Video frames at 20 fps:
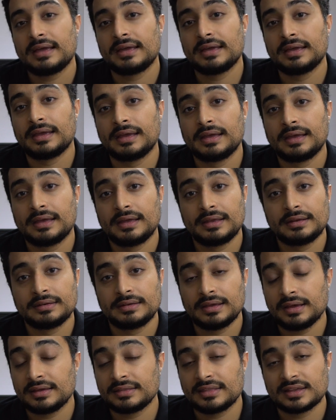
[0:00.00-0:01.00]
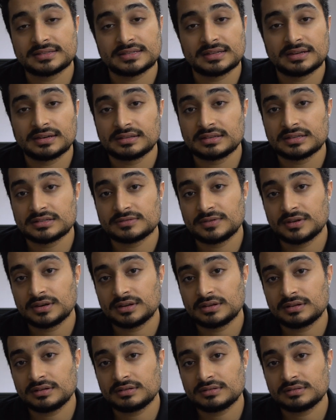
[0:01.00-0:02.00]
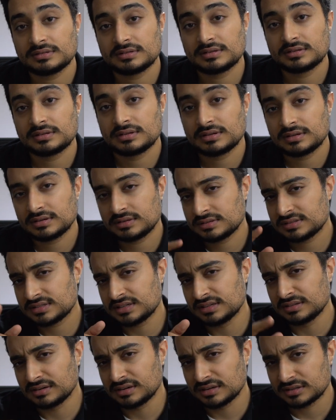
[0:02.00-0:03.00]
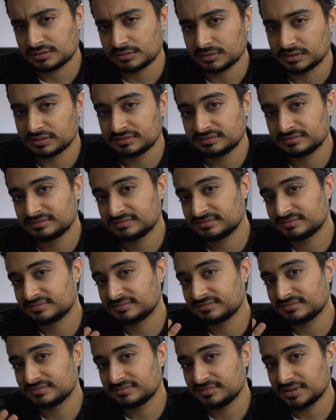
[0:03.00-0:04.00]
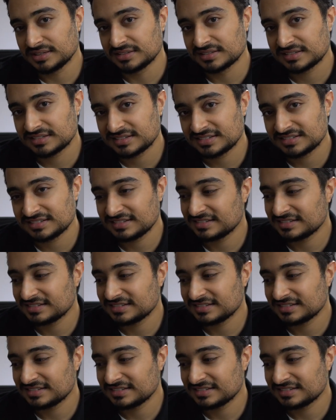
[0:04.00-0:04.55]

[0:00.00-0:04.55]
And yeah, that's the end of this video. See you in the next one. Peace.